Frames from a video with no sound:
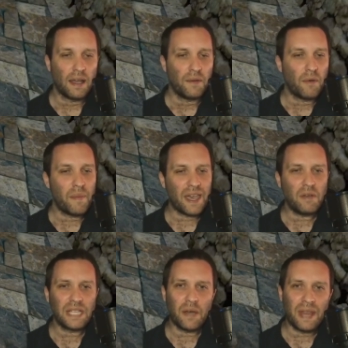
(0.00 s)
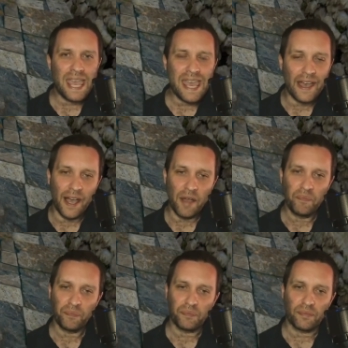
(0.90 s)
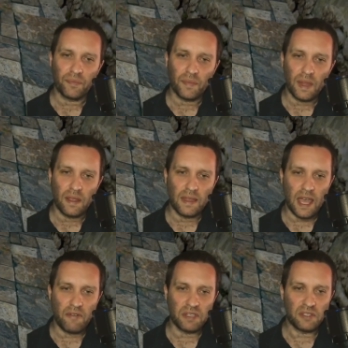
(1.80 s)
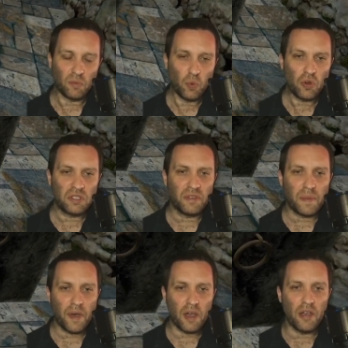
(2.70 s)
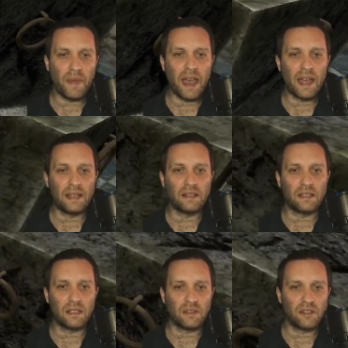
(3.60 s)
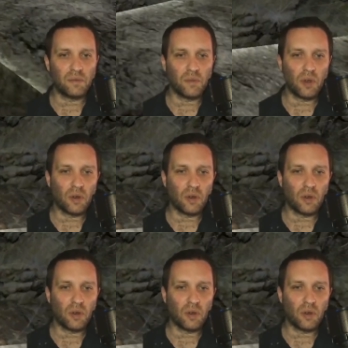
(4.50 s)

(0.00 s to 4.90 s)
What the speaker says: When we go down here, there is some water at the bottom and some